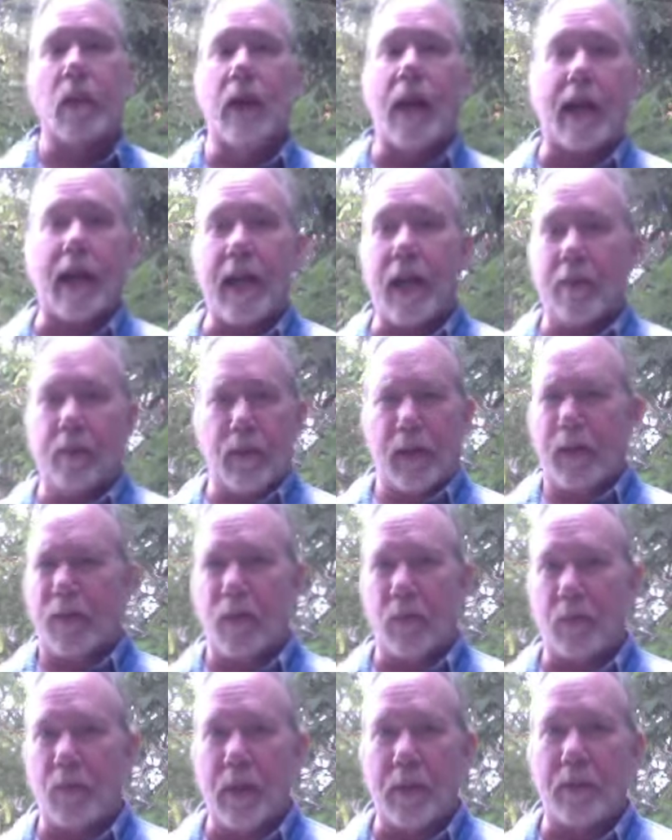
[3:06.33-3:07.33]
I can't believe
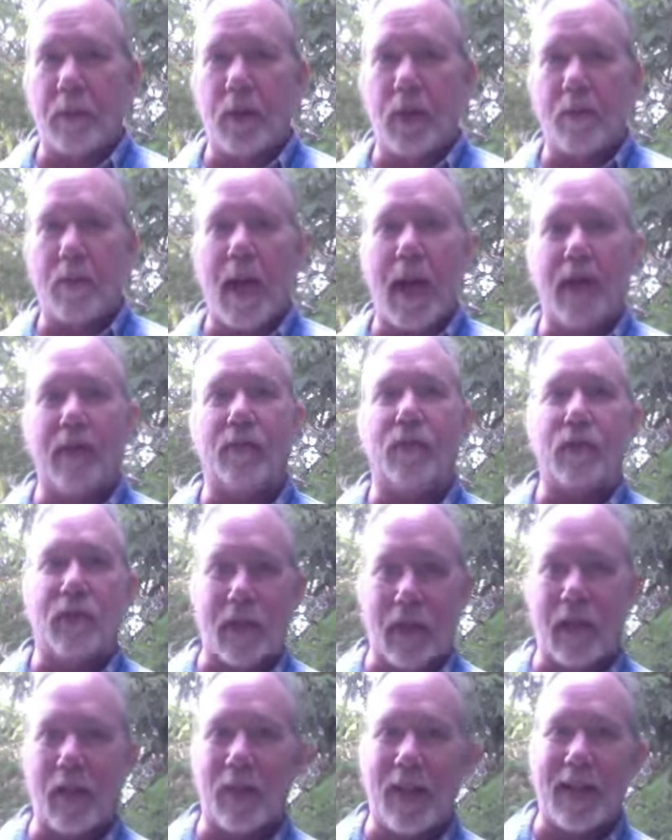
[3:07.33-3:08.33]
what people are paying for
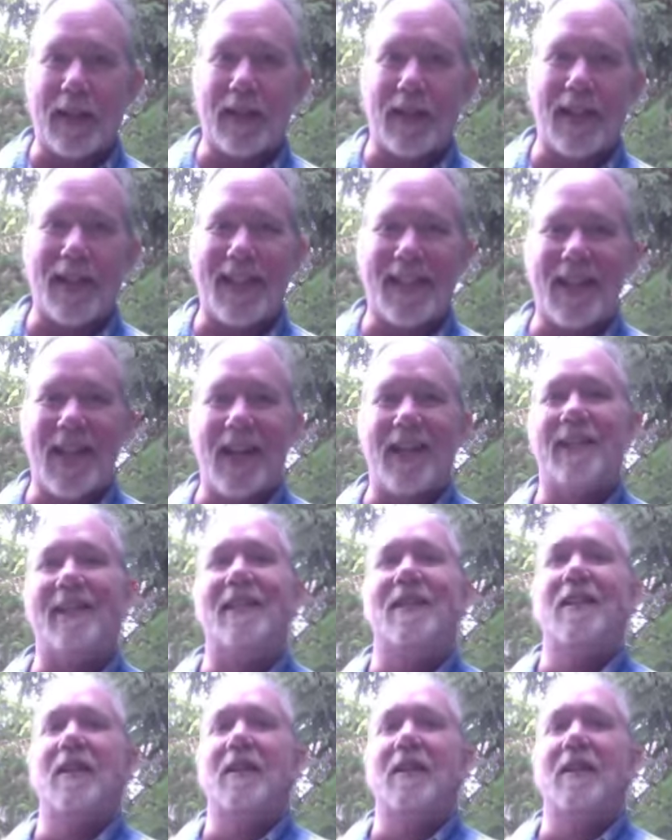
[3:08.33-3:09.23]
cigarettes these days.